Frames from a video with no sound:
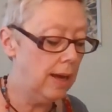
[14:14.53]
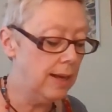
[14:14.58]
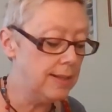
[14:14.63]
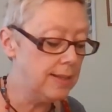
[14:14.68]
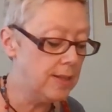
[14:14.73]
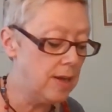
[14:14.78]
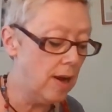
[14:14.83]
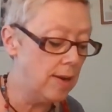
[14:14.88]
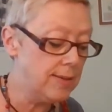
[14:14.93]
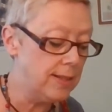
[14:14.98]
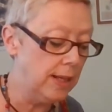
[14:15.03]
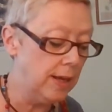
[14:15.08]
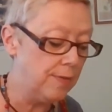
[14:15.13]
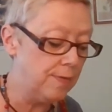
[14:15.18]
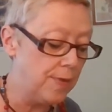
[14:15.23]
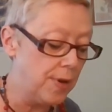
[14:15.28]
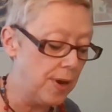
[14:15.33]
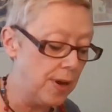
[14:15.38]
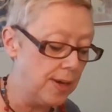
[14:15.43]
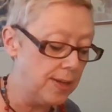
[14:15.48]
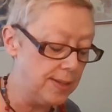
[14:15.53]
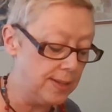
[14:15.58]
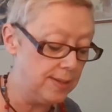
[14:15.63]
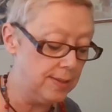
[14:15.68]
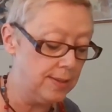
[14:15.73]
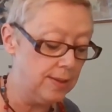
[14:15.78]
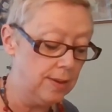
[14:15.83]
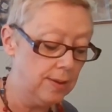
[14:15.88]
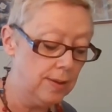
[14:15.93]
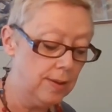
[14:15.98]
starting at
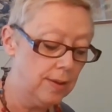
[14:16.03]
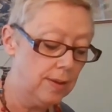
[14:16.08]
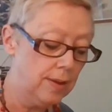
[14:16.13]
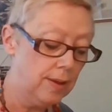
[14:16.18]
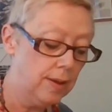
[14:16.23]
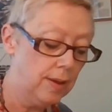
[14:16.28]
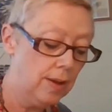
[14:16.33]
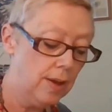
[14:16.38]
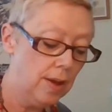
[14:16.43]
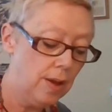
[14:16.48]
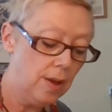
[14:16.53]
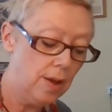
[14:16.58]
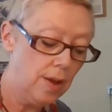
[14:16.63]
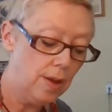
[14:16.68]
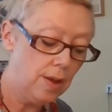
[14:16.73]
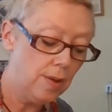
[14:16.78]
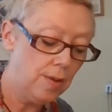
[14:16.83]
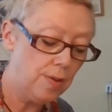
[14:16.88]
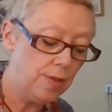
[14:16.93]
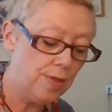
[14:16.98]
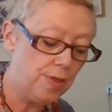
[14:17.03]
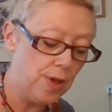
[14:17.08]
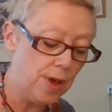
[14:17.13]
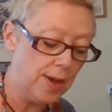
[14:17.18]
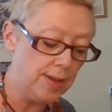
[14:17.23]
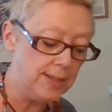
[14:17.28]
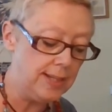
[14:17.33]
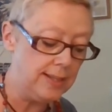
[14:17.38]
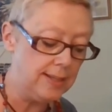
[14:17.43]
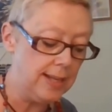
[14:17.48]
verse
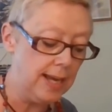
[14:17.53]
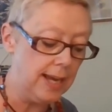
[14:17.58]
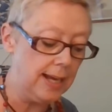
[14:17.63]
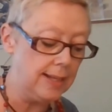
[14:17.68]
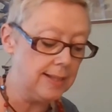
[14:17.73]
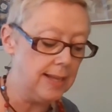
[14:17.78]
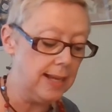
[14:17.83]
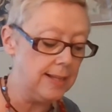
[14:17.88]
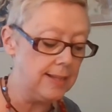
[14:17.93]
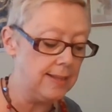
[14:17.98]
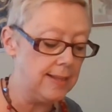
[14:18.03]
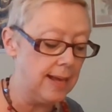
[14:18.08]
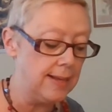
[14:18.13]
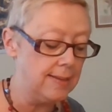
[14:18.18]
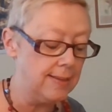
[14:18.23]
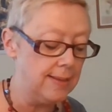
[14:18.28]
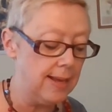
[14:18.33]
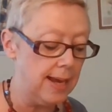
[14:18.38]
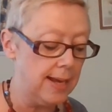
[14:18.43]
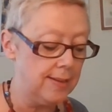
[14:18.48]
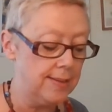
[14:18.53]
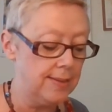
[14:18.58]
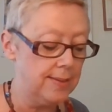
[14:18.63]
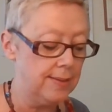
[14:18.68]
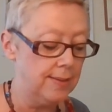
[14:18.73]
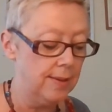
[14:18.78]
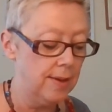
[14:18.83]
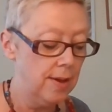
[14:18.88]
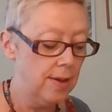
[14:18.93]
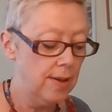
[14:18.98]
36, it says
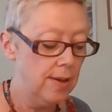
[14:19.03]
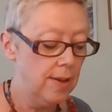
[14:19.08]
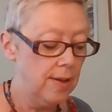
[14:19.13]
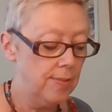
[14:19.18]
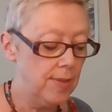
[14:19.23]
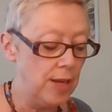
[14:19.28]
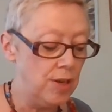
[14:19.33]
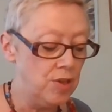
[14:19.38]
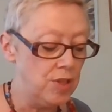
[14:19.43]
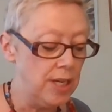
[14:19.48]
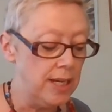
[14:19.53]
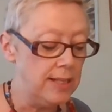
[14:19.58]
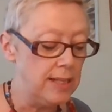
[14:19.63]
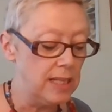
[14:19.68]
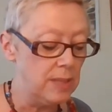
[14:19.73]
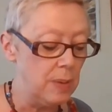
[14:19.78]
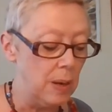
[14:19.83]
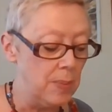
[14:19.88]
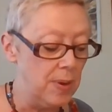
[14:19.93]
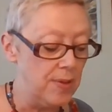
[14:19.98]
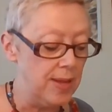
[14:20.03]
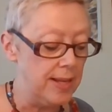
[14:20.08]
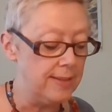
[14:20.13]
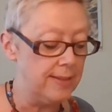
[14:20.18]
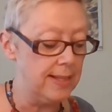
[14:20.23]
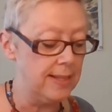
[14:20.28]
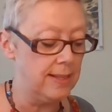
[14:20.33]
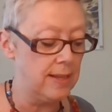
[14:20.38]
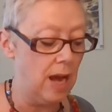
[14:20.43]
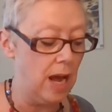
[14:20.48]
this. Then Jesus went with his
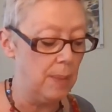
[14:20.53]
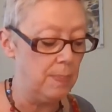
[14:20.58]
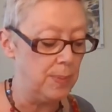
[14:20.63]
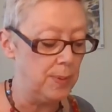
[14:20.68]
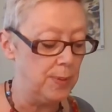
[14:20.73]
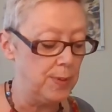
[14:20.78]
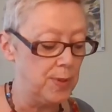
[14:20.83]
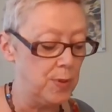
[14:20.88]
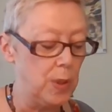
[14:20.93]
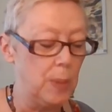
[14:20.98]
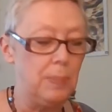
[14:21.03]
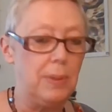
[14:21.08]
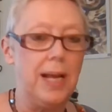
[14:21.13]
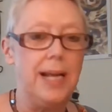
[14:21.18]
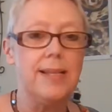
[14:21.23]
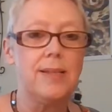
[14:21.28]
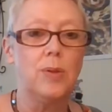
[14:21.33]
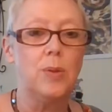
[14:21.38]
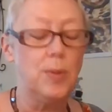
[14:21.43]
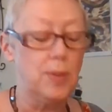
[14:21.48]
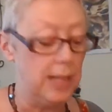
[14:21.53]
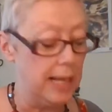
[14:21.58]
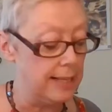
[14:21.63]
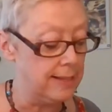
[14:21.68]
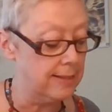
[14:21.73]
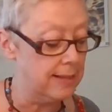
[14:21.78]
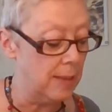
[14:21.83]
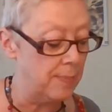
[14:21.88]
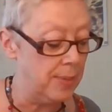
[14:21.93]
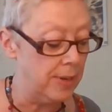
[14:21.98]
disciples to a place called
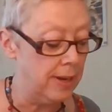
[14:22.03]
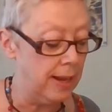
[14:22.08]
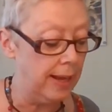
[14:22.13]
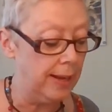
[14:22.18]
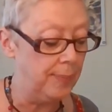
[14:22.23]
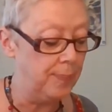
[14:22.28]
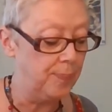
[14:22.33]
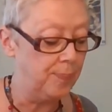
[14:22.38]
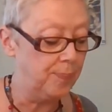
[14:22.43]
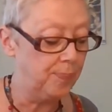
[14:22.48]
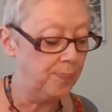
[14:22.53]
Gethsemane.